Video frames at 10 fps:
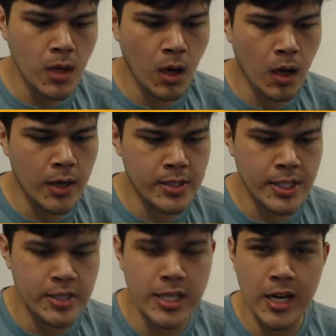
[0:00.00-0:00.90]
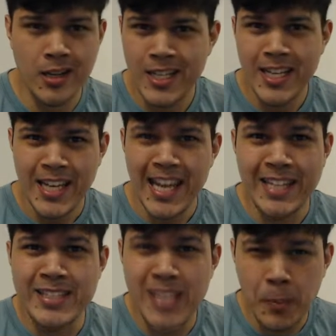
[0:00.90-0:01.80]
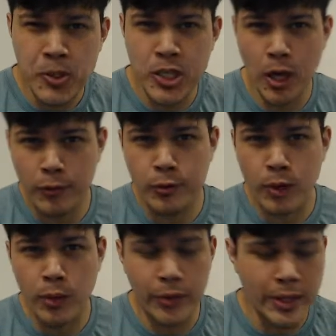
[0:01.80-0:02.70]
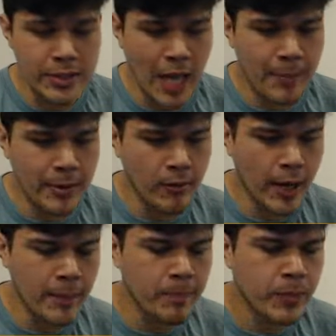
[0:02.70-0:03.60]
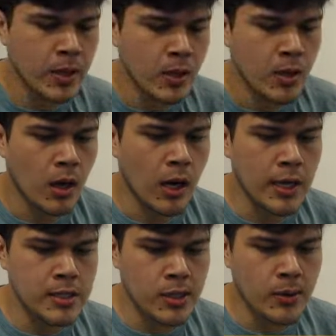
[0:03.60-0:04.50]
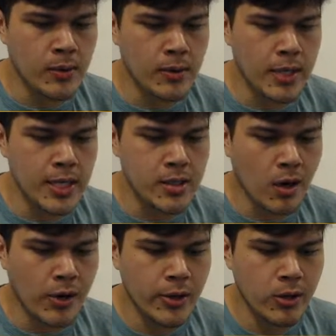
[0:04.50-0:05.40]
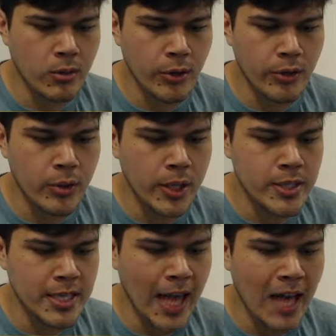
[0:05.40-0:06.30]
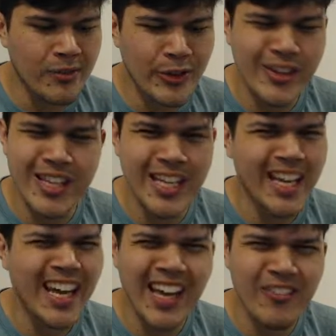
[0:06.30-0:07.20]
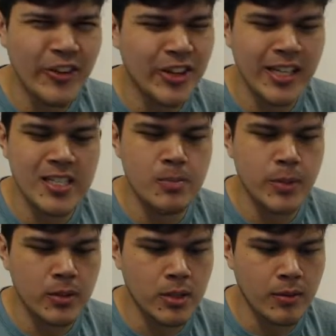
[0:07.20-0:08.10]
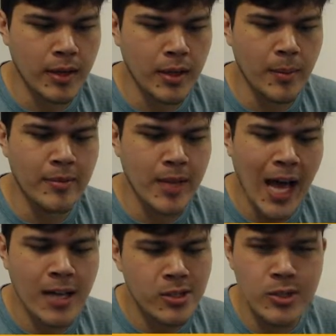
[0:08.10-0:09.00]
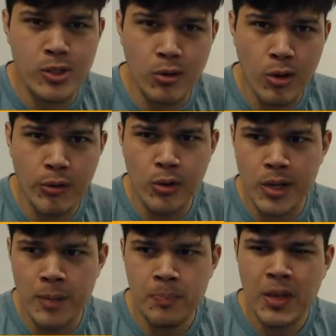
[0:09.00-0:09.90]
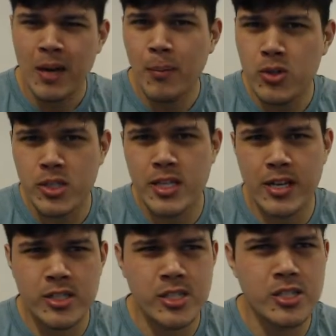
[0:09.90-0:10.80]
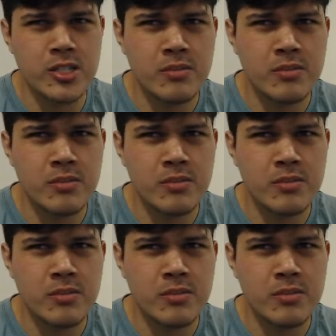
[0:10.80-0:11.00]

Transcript: since the inception of growth in TEPPEN, right? So these are your growth units, and everything is built around them. I mean, Axel is a growth unit, mostly there just